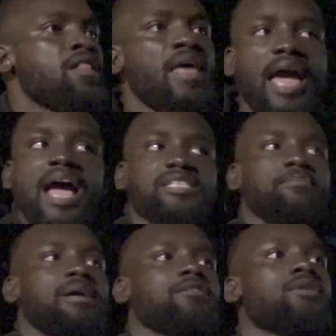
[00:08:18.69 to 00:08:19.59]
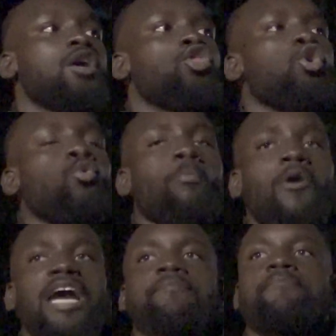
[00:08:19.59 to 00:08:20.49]
They ask about the
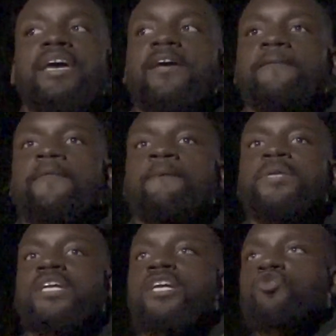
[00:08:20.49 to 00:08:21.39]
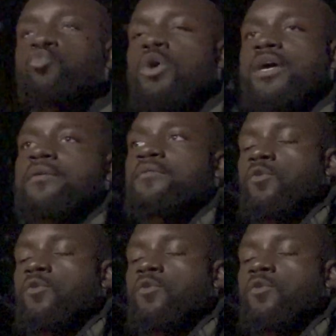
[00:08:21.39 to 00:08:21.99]
white man because what?